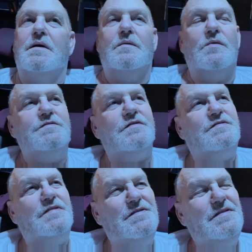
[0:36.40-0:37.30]
was it
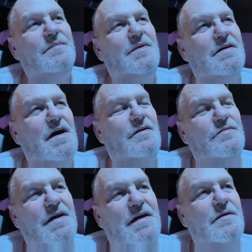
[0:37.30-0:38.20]
60 minutes? I
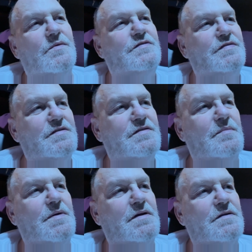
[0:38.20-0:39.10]
don't think it was 60
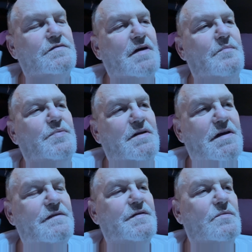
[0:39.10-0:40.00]
minutes. I
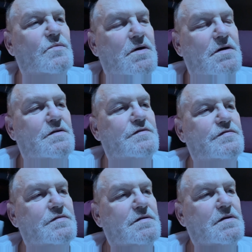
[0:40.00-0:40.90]
believe it was,